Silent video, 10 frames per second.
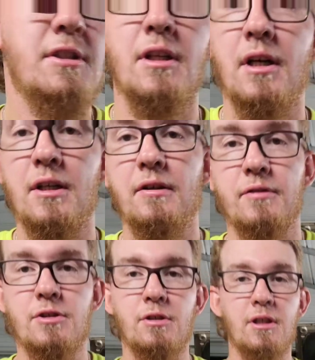Gets it hot enough
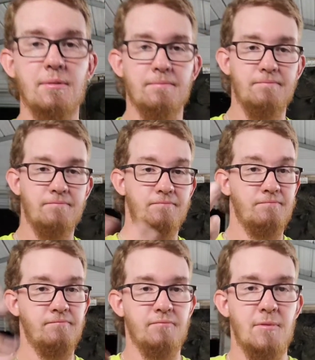to shrink.
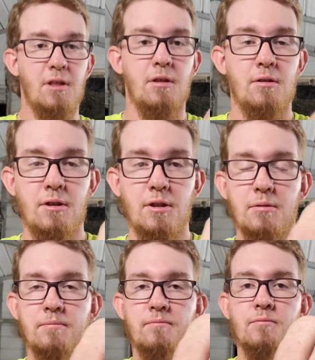There you
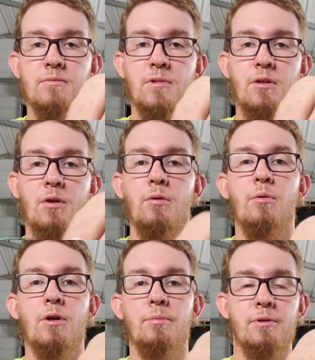go.
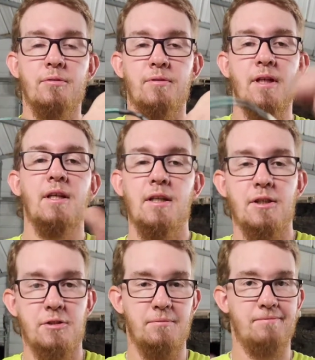Waterproof tight
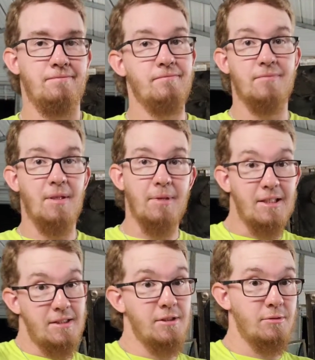connection. I mean,
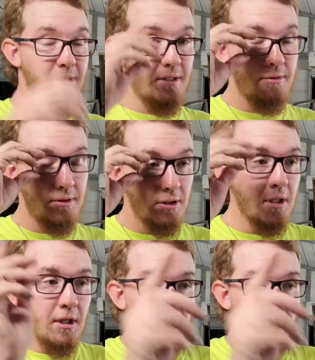that's the easiest way I do it.